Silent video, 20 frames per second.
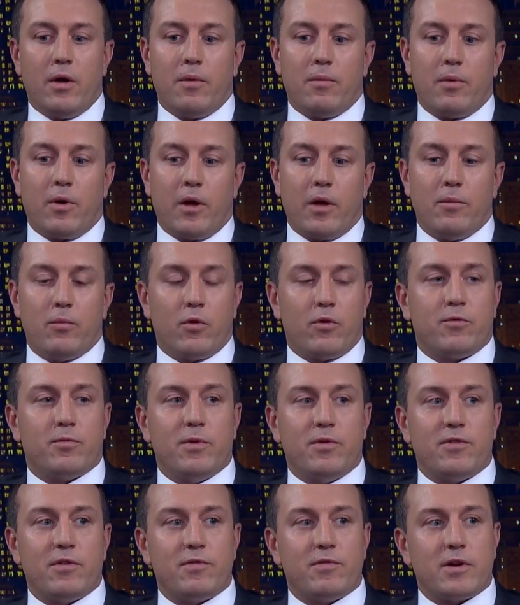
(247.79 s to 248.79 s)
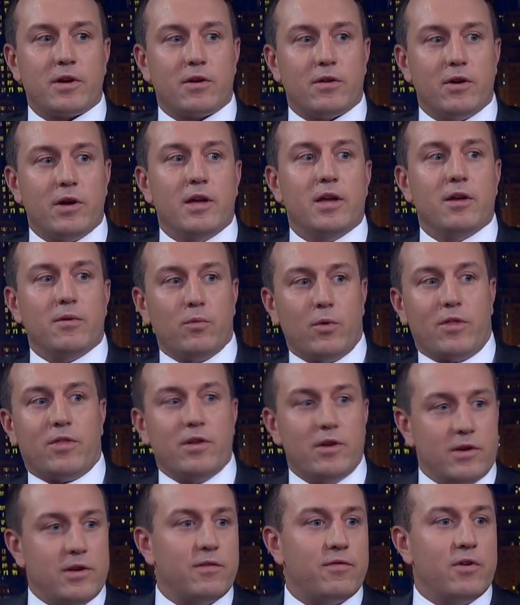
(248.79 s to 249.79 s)
probably more specifically,
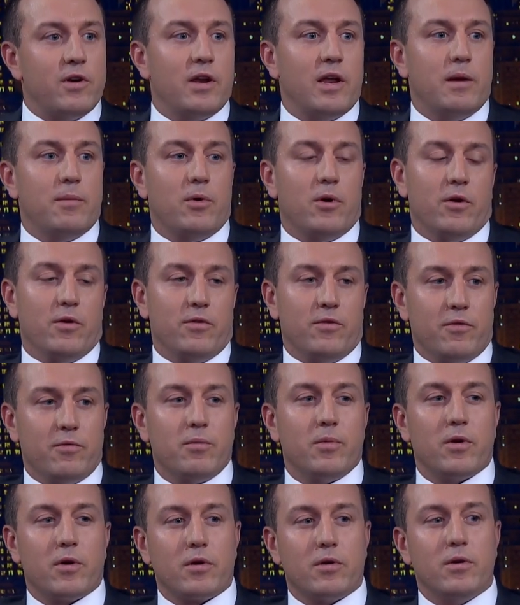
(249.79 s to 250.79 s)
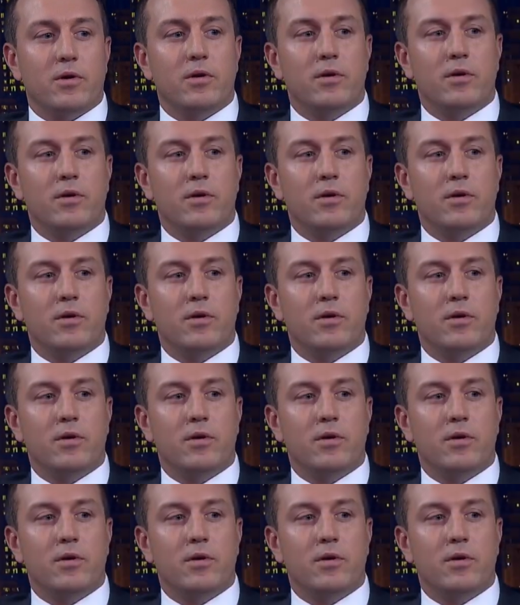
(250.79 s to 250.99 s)
within different neighborhoods of Brooklyn.